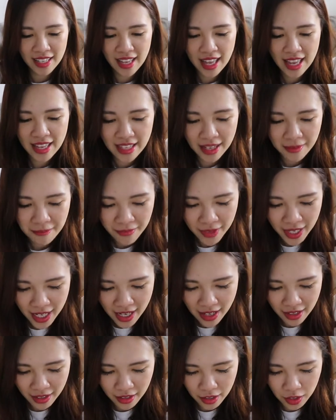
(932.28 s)
And I'm
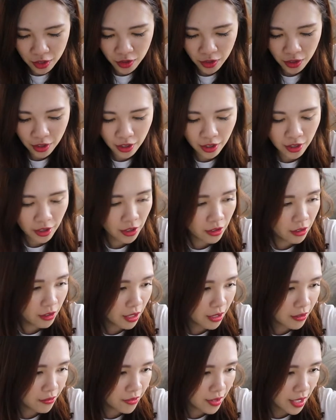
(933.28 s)
done. So
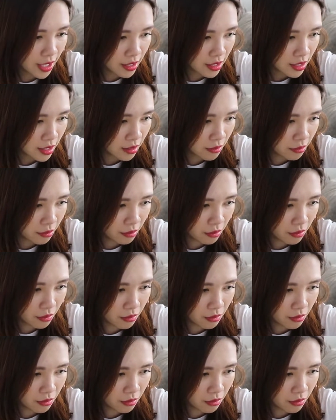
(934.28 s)
I've done the